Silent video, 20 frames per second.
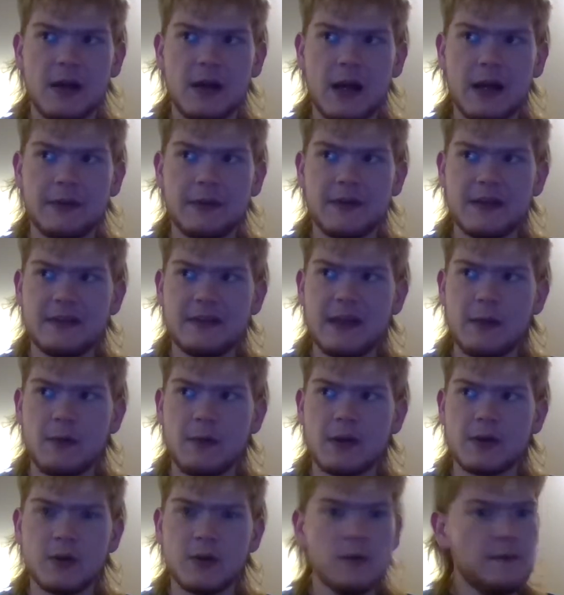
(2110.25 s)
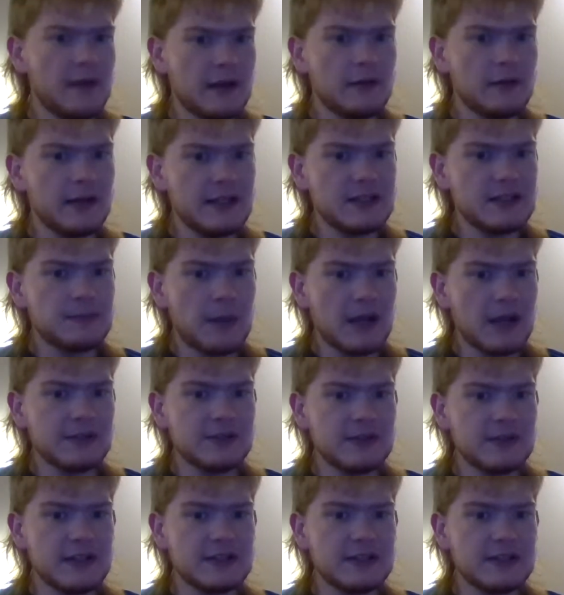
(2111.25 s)
I think they were a new Venturini
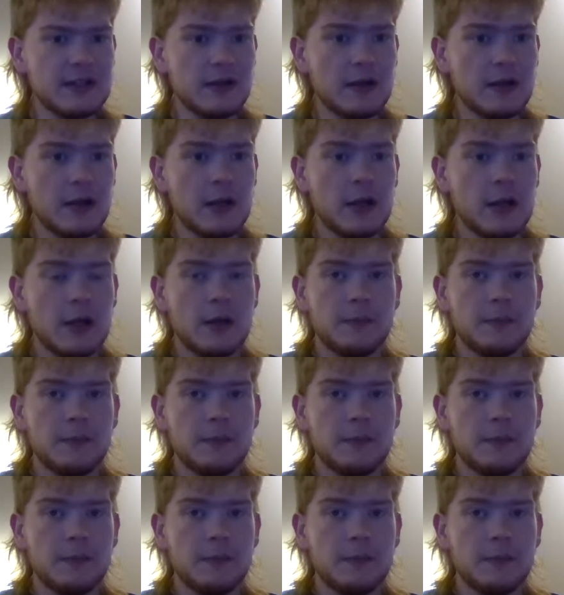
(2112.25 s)
sponsor this year,